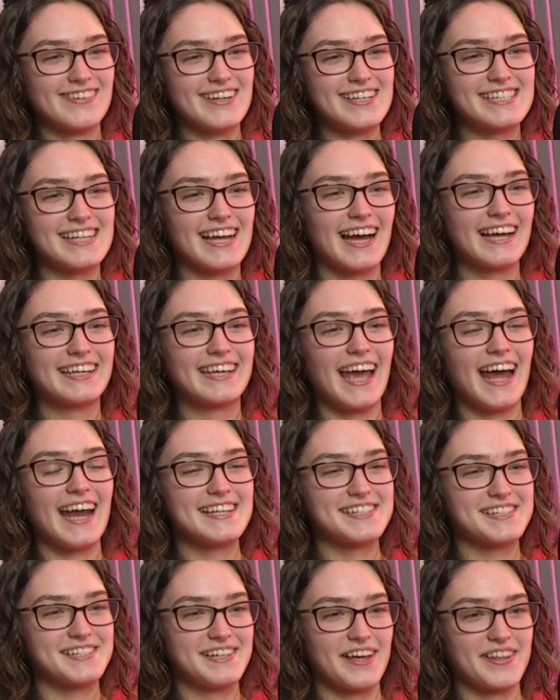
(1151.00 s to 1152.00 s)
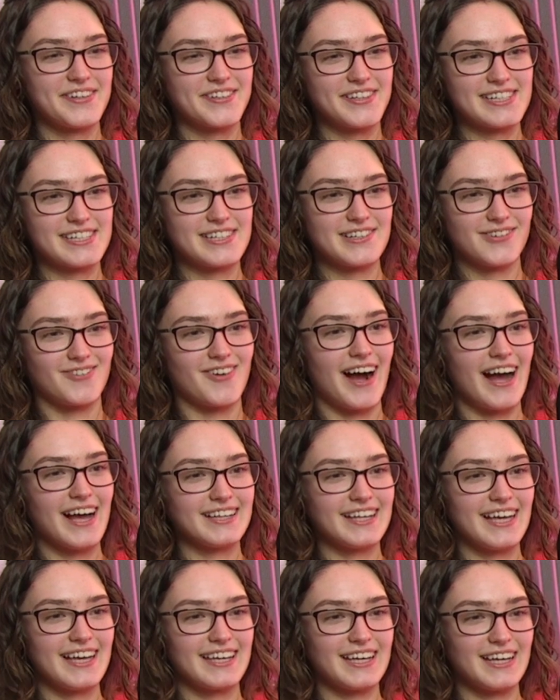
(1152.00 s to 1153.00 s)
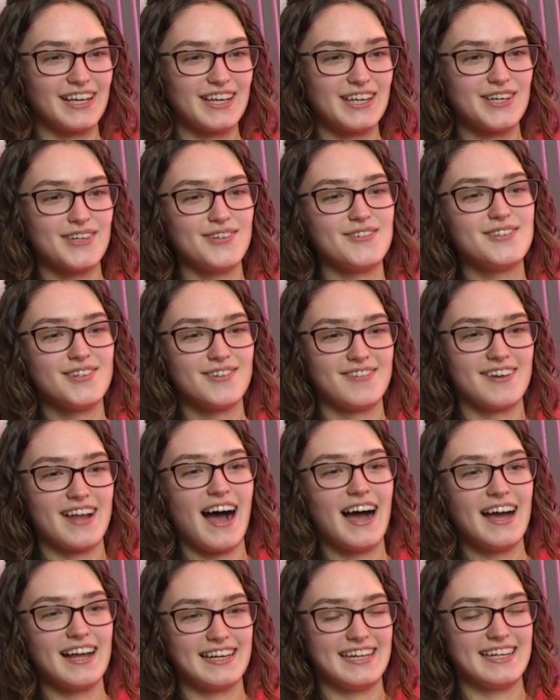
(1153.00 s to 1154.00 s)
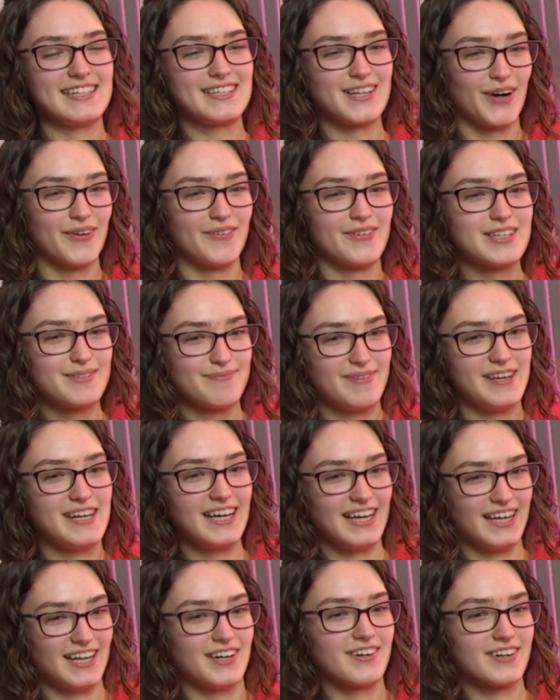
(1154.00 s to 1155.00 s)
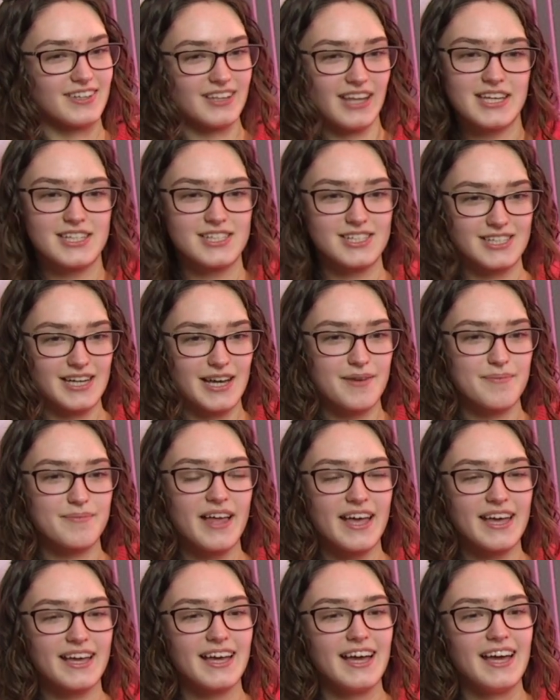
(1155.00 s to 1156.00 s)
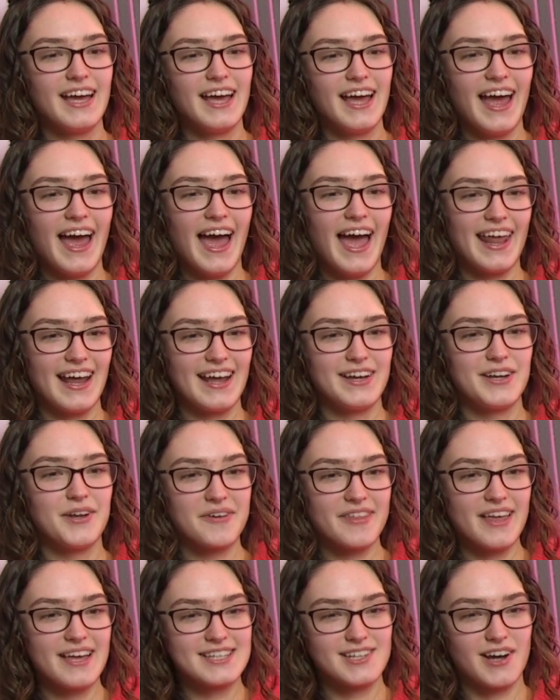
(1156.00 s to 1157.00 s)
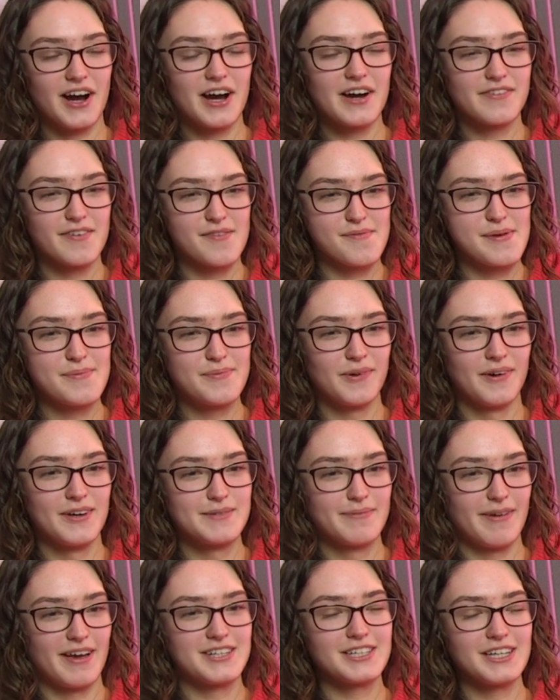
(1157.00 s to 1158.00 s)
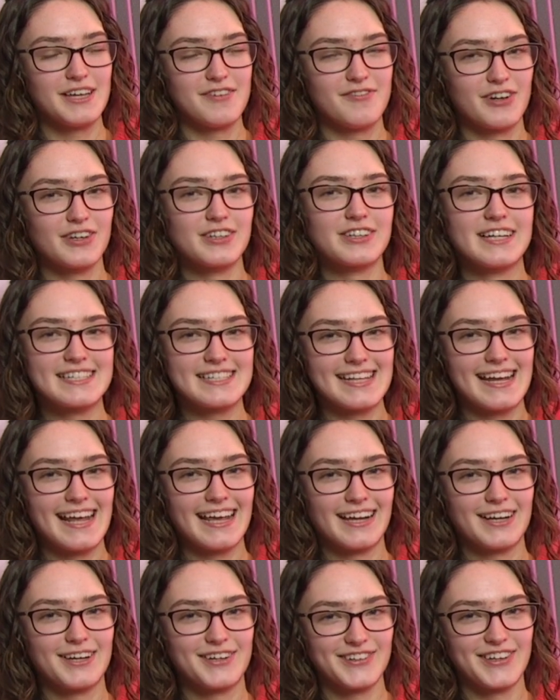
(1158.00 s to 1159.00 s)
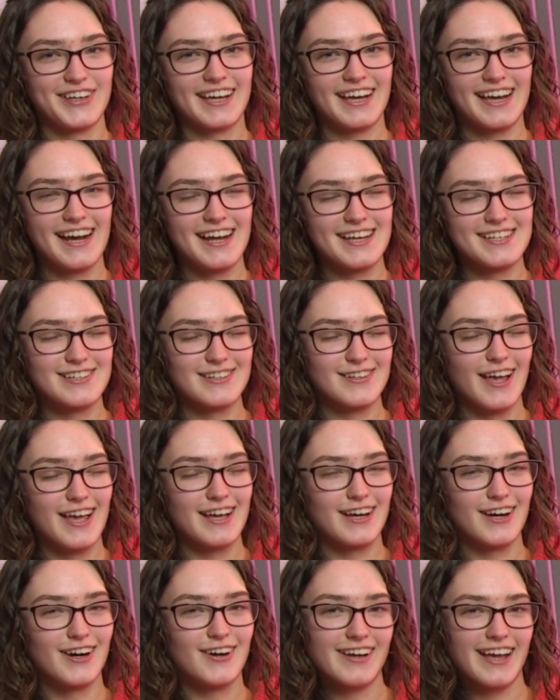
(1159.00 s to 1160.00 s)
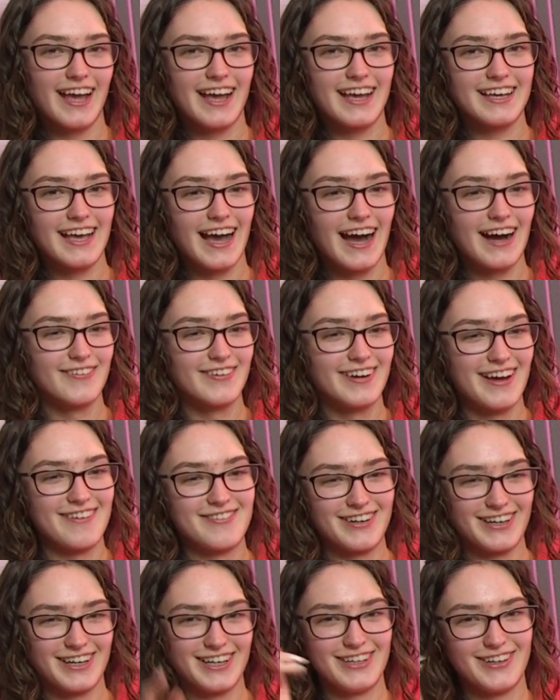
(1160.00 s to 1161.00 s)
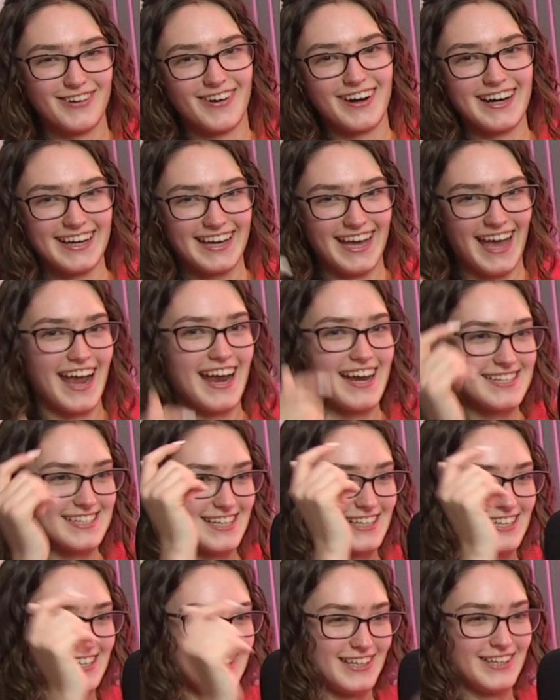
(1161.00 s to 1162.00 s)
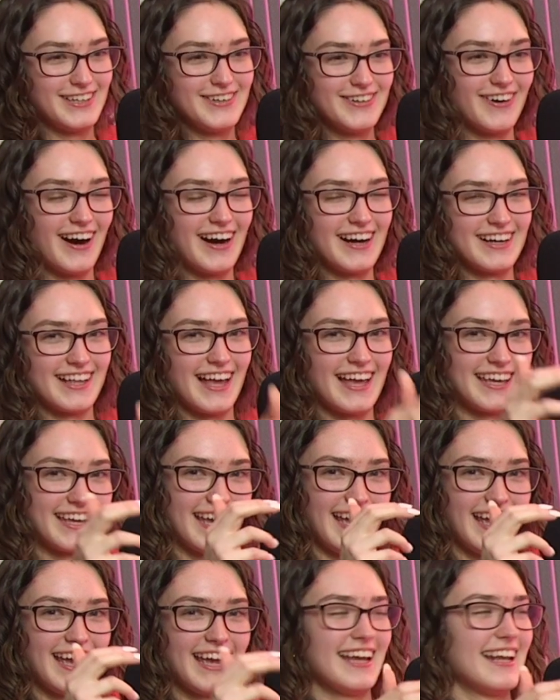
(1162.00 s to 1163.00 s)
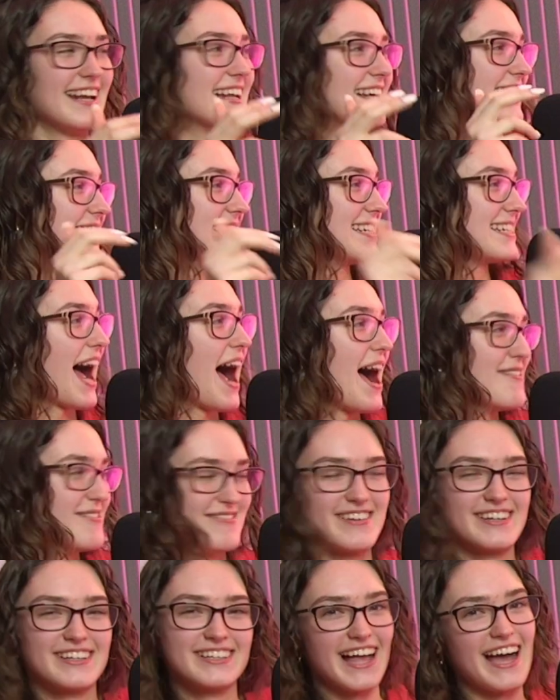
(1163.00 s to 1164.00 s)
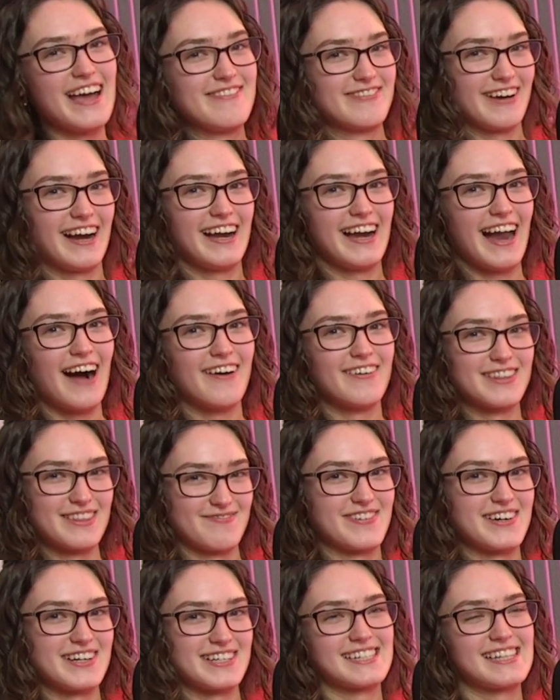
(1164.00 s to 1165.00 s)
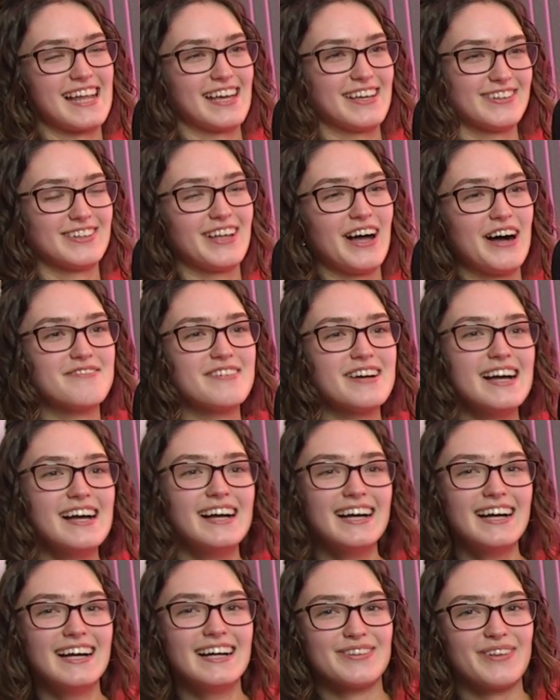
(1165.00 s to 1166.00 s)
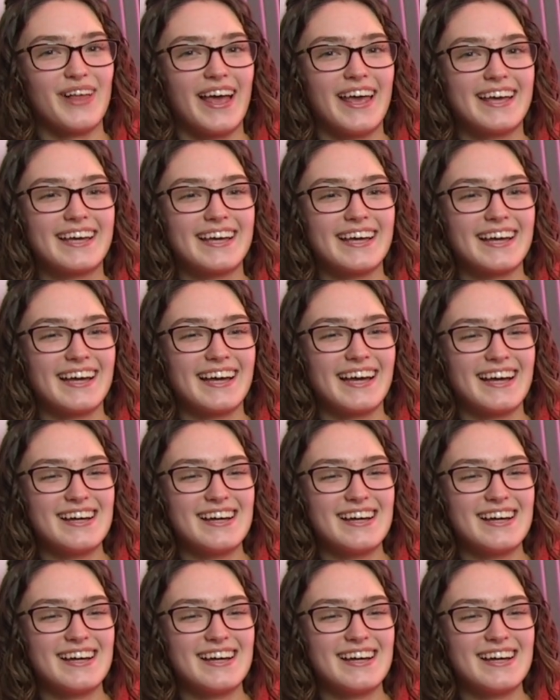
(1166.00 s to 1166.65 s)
which again is another reason why like you do not need to always be in a relationship. Like, and I know that's hard for people, especially if you're listening and you're looking at us and you're like, okay, yeah, whatever. You're engaged and you are like in the time of your life right now with the person that you love. Like,